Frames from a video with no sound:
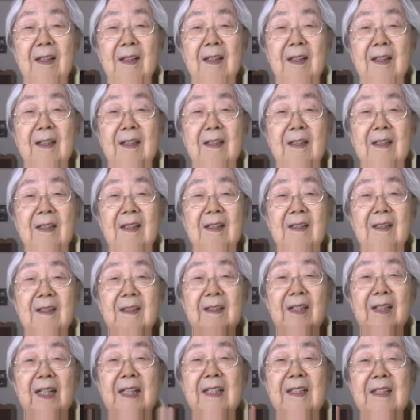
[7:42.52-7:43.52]
Yes.
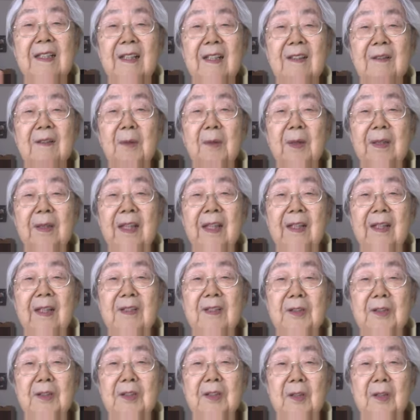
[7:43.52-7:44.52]
One
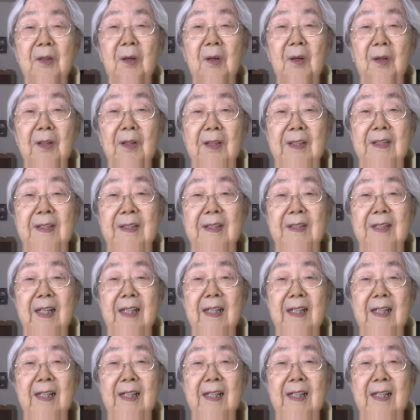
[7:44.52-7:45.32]
summer I worked in a